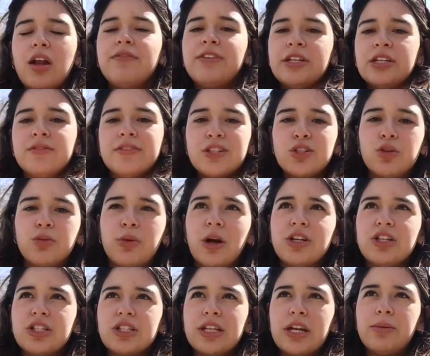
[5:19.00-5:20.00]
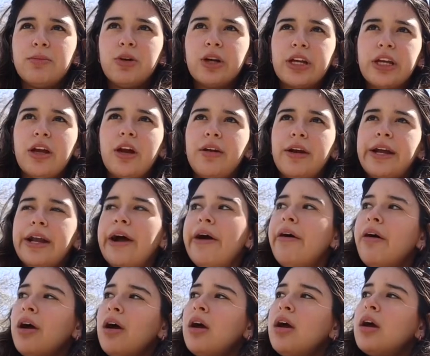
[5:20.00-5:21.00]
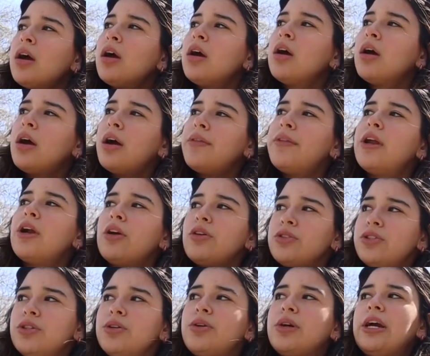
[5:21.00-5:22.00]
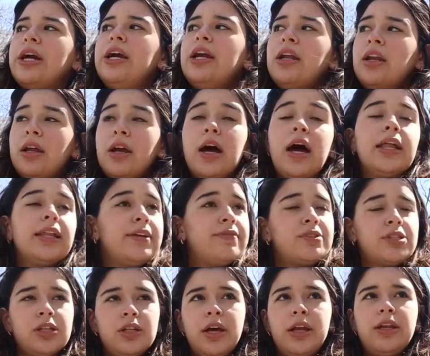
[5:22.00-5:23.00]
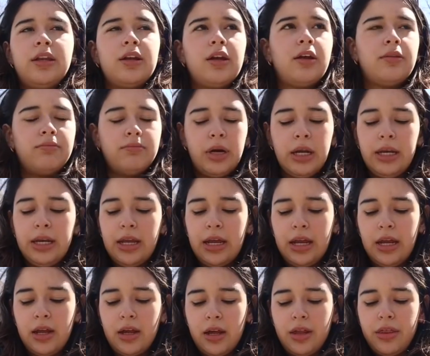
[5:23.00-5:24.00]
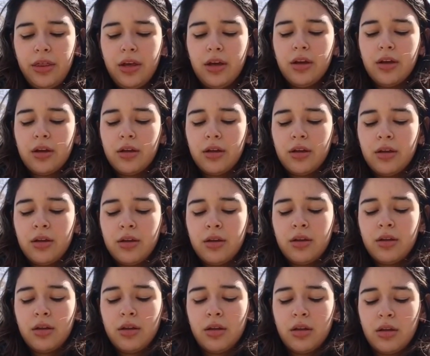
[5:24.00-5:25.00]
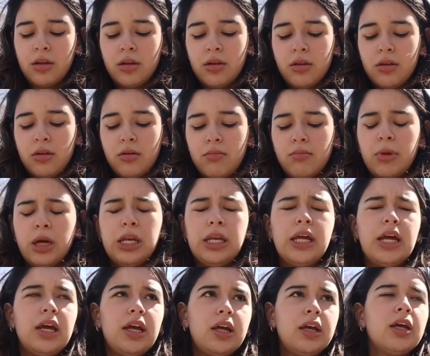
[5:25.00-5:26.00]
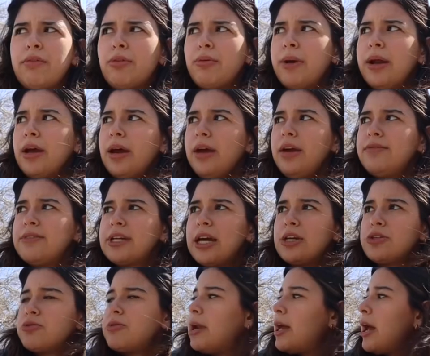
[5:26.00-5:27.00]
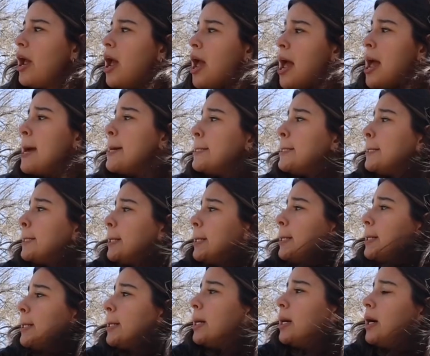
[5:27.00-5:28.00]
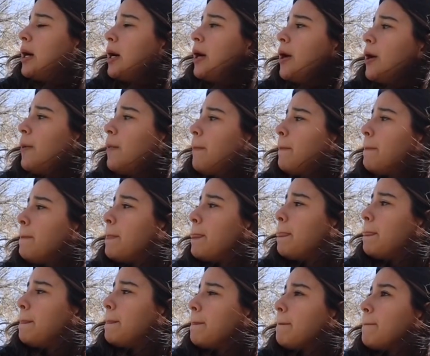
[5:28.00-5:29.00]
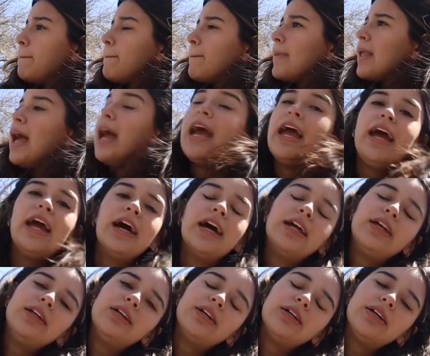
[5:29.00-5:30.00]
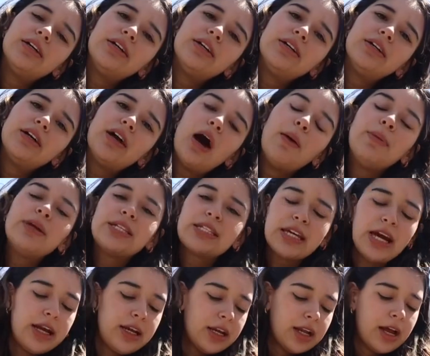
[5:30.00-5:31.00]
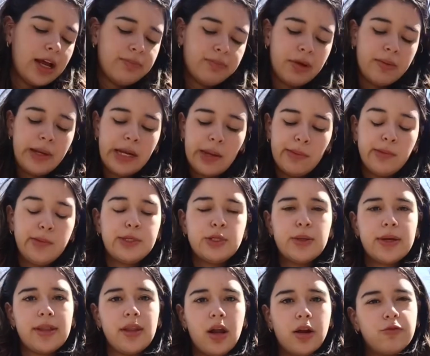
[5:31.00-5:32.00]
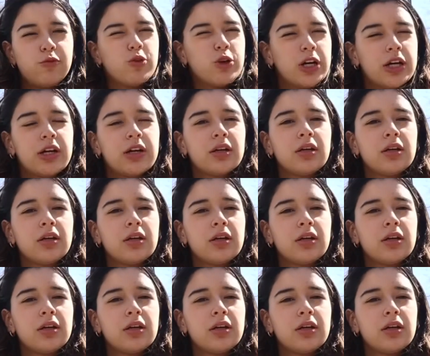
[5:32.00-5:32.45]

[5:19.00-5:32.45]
of individual projects that I'm working on right now that are also great. I leave to London on Monday, I think. Monday, red eye, to catch a red eye. Um, and I'm excited. I, I mean, I'm gonna be doing a lot of work